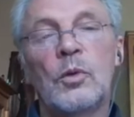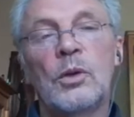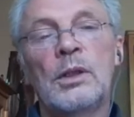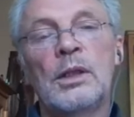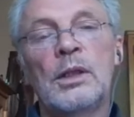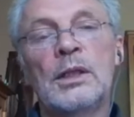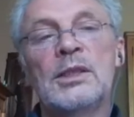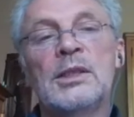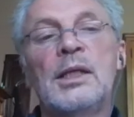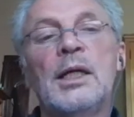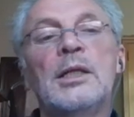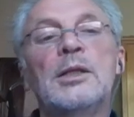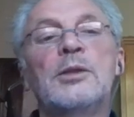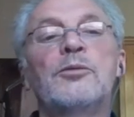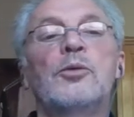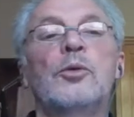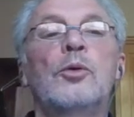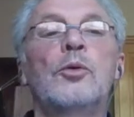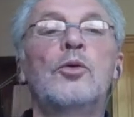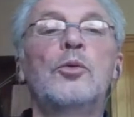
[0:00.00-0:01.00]
that stands
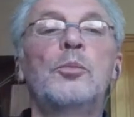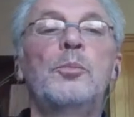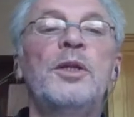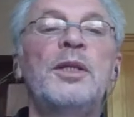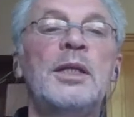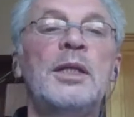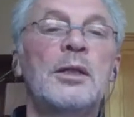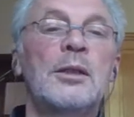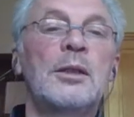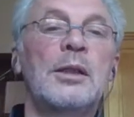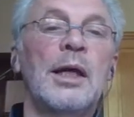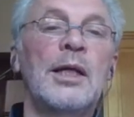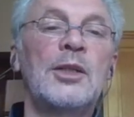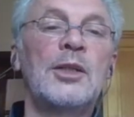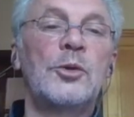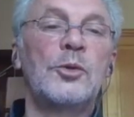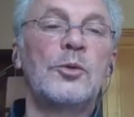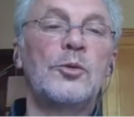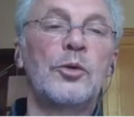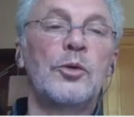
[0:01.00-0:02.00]
for loop-mediated
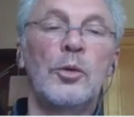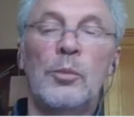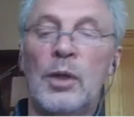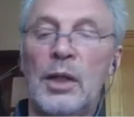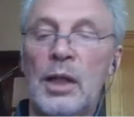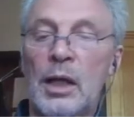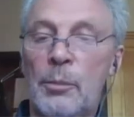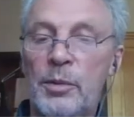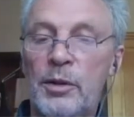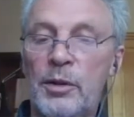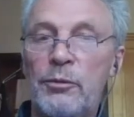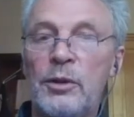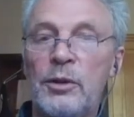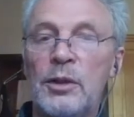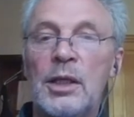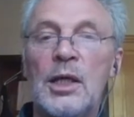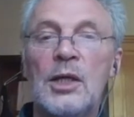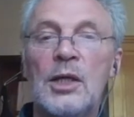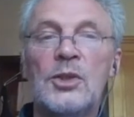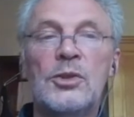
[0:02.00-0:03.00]
isothermal
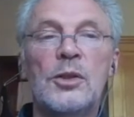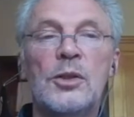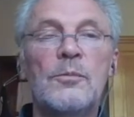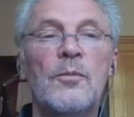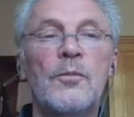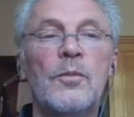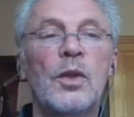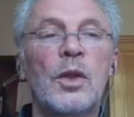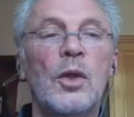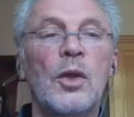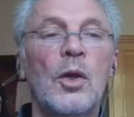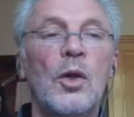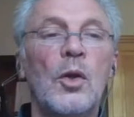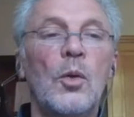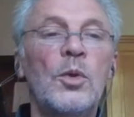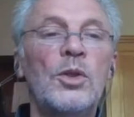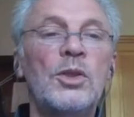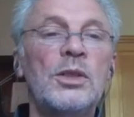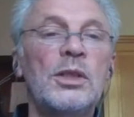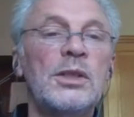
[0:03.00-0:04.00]
amplification,
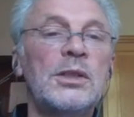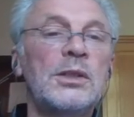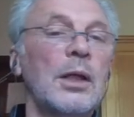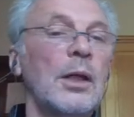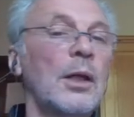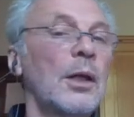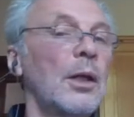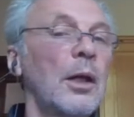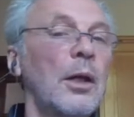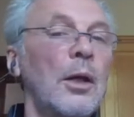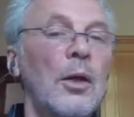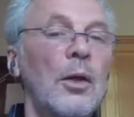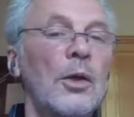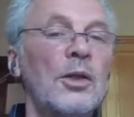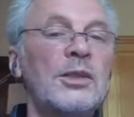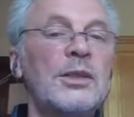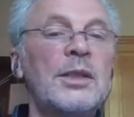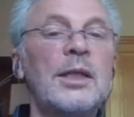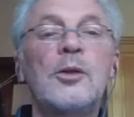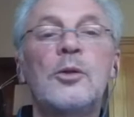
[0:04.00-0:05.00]
which is a
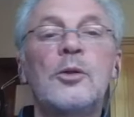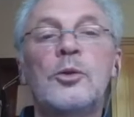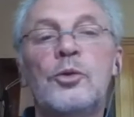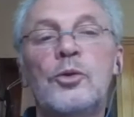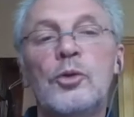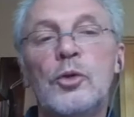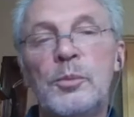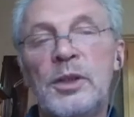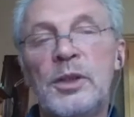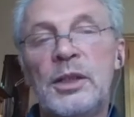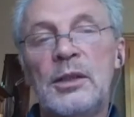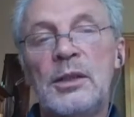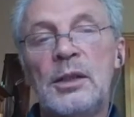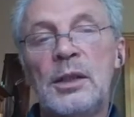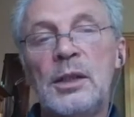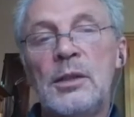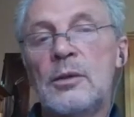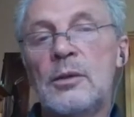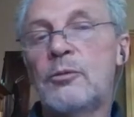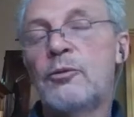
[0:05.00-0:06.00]
single tube
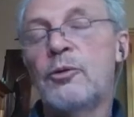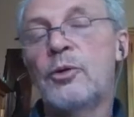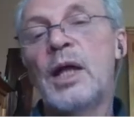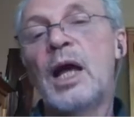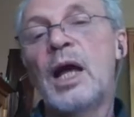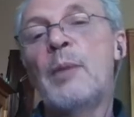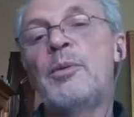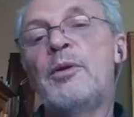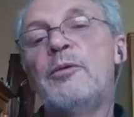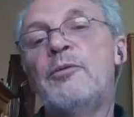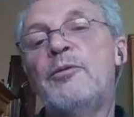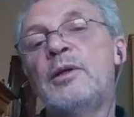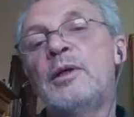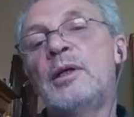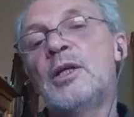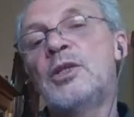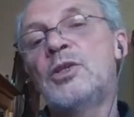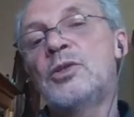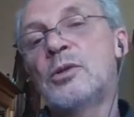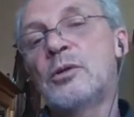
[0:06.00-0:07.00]
technique for the
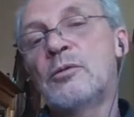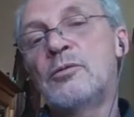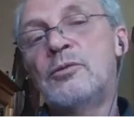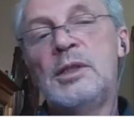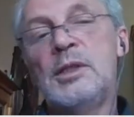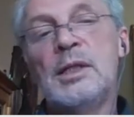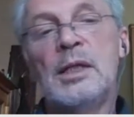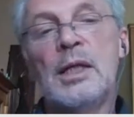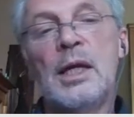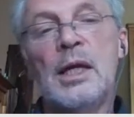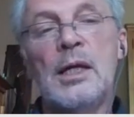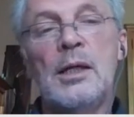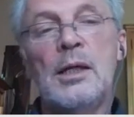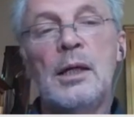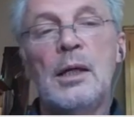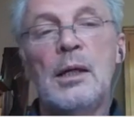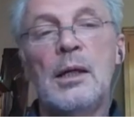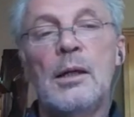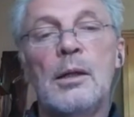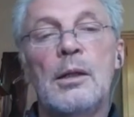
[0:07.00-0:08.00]
amplification of
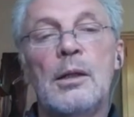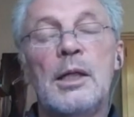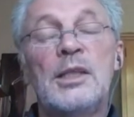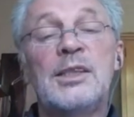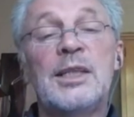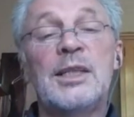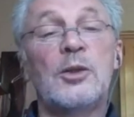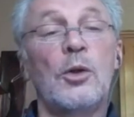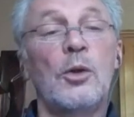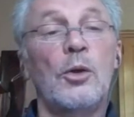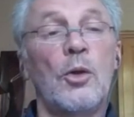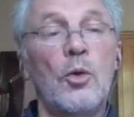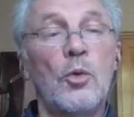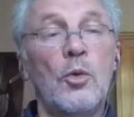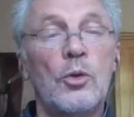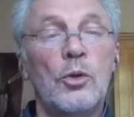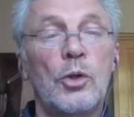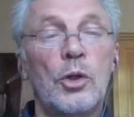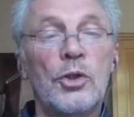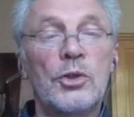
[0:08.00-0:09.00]
DNA. It's at a
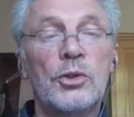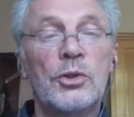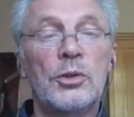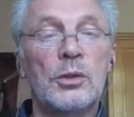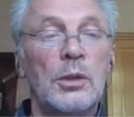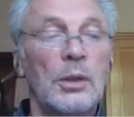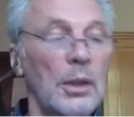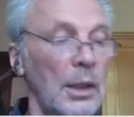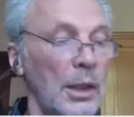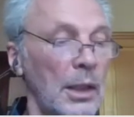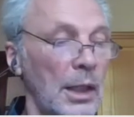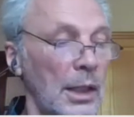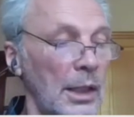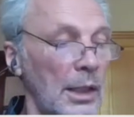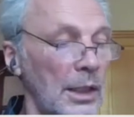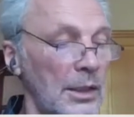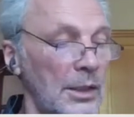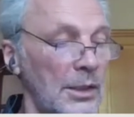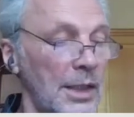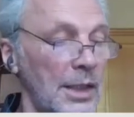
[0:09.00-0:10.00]
low cost,
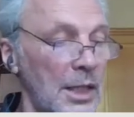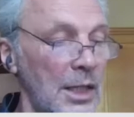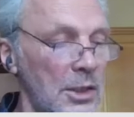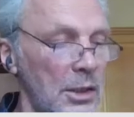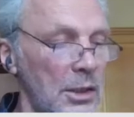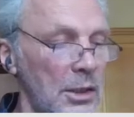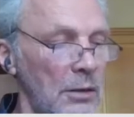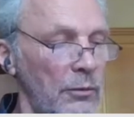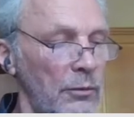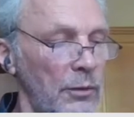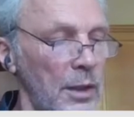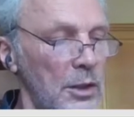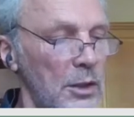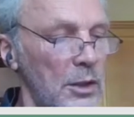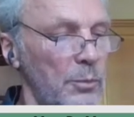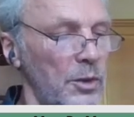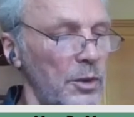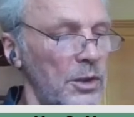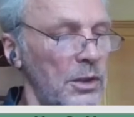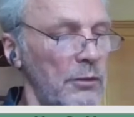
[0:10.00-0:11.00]
it's sensitive and
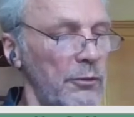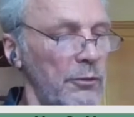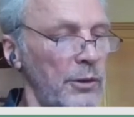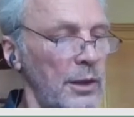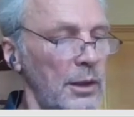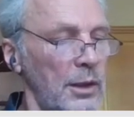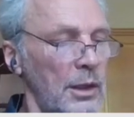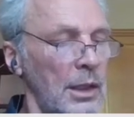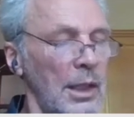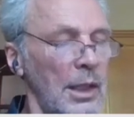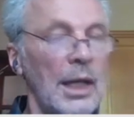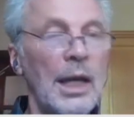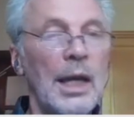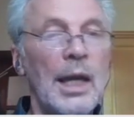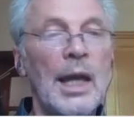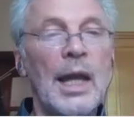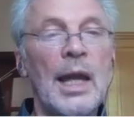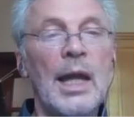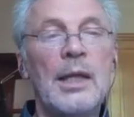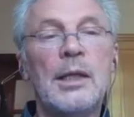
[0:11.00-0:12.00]
specific,
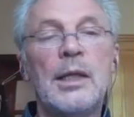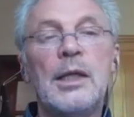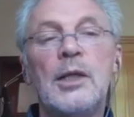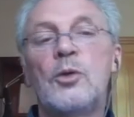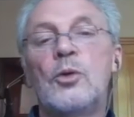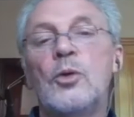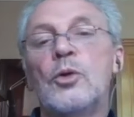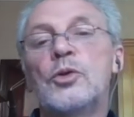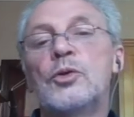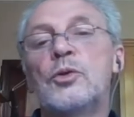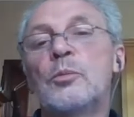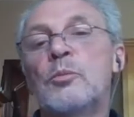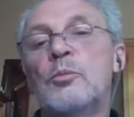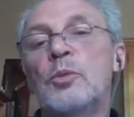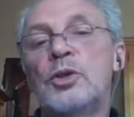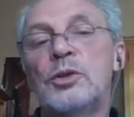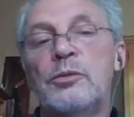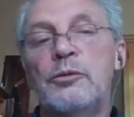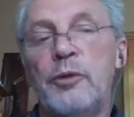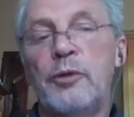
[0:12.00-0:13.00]
and it goes
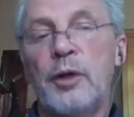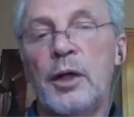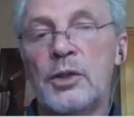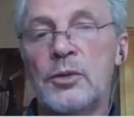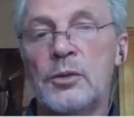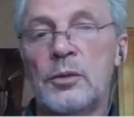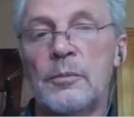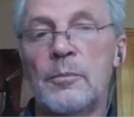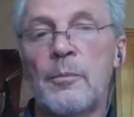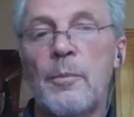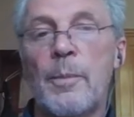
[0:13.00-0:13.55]
much faster.